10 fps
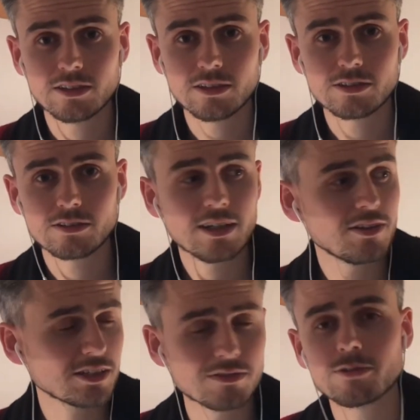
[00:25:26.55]
You know, it's great.
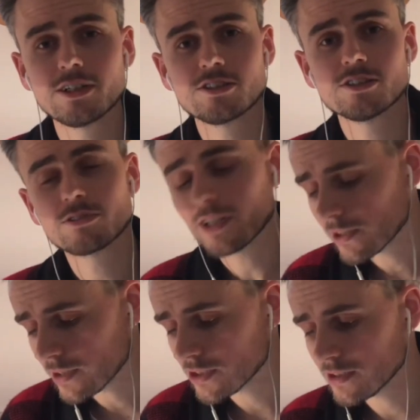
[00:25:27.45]
Thanks for the questions. They're great
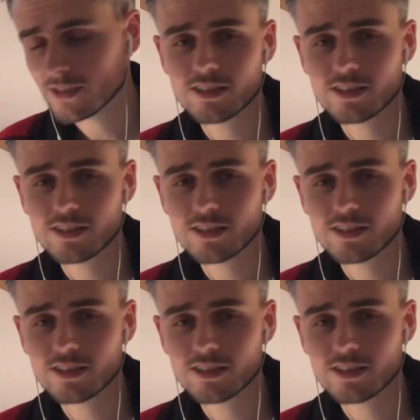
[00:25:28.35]
questions.